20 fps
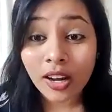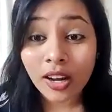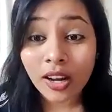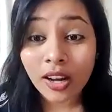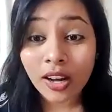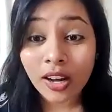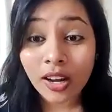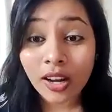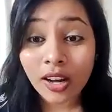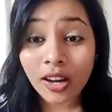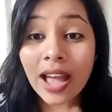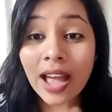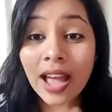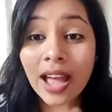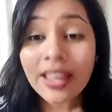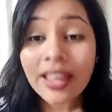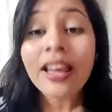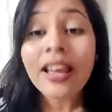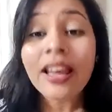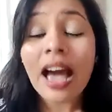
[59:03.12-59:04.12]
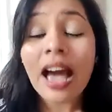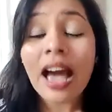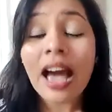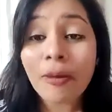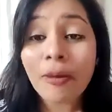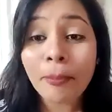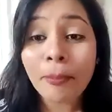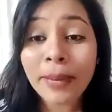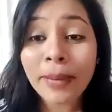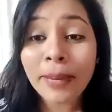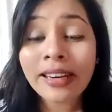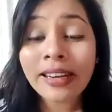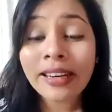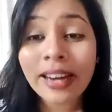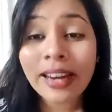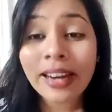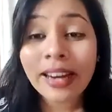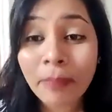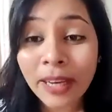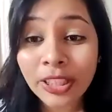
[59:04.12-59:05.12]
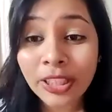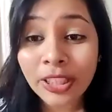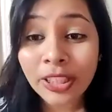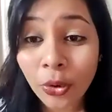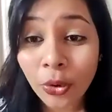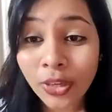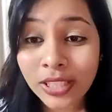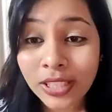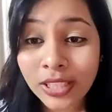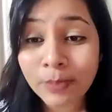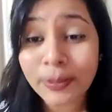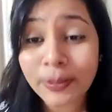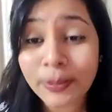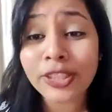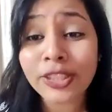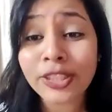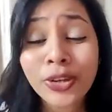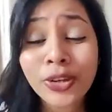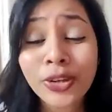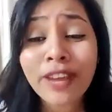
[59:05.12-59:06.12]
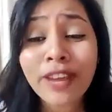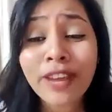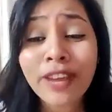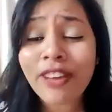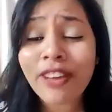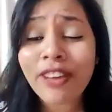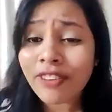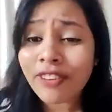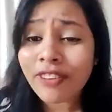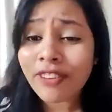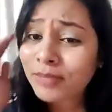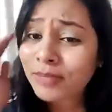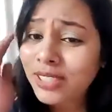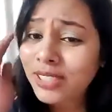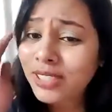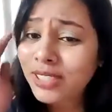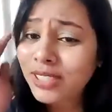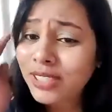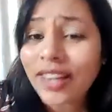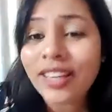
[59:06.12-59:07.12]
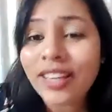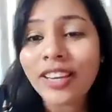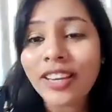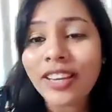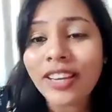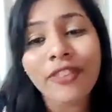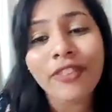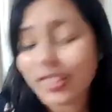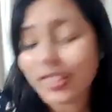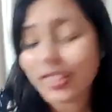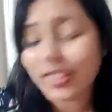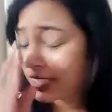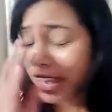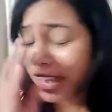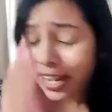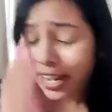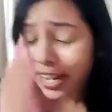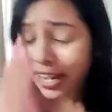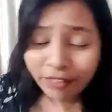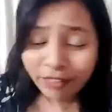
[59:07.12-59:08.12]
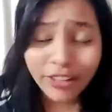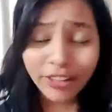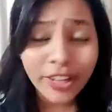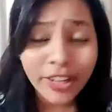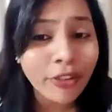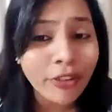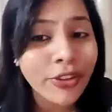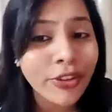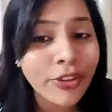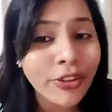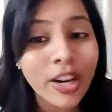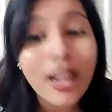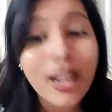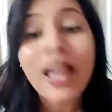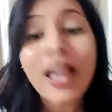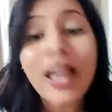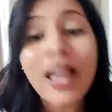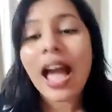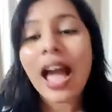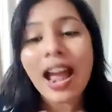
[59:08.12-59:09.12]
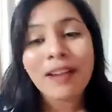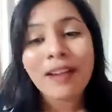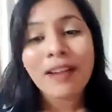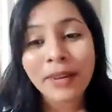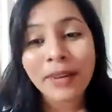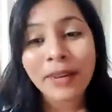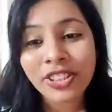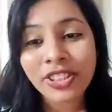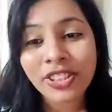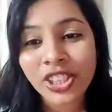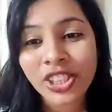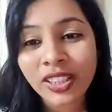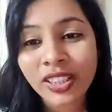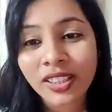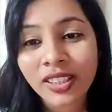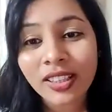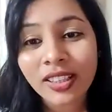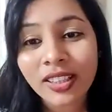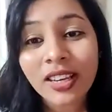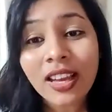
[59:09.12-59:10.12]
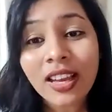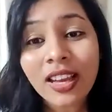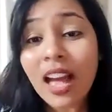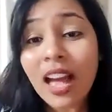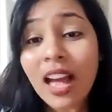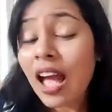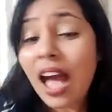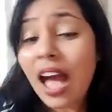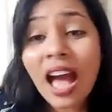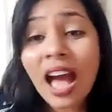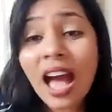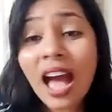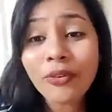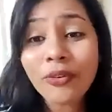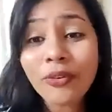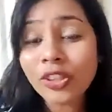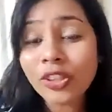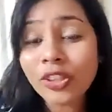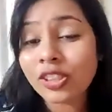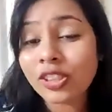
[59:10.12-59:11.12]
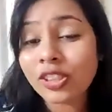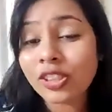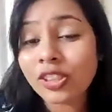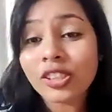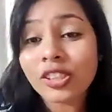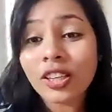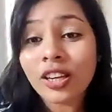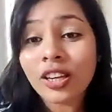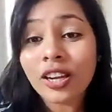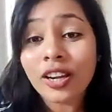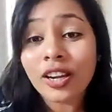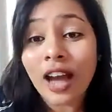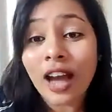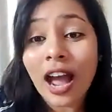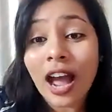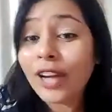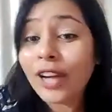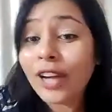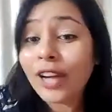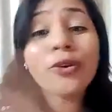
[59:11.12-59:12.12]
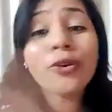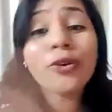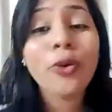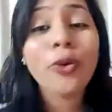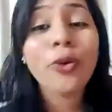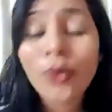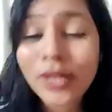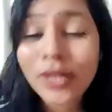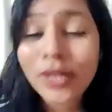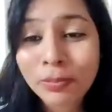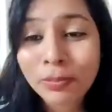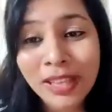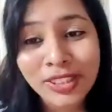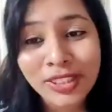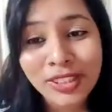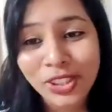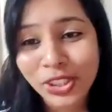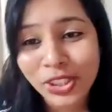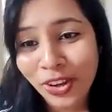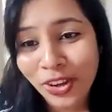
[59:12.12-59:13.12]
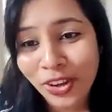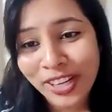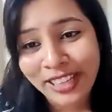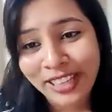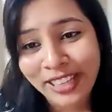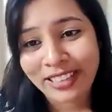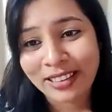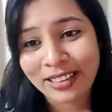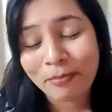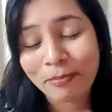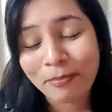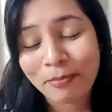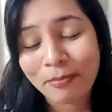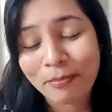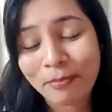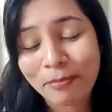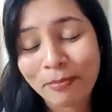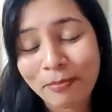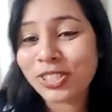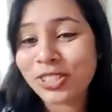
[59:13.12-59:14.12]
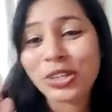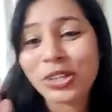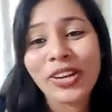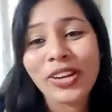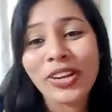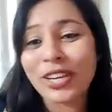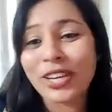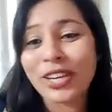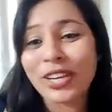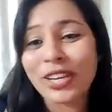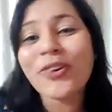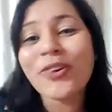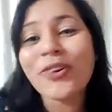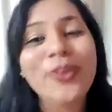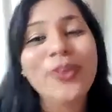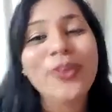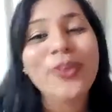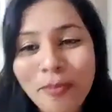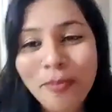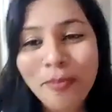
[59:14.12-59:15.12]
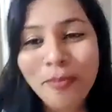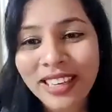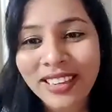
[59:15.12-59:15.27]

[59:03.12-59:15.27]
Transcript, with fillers: I have been led by the Holy Spirit. Today, if ever I'm standing in standing in front of y'all and preaching, I was I don't know who is Pastor Jolly. Pastor Jolly, you don't know me.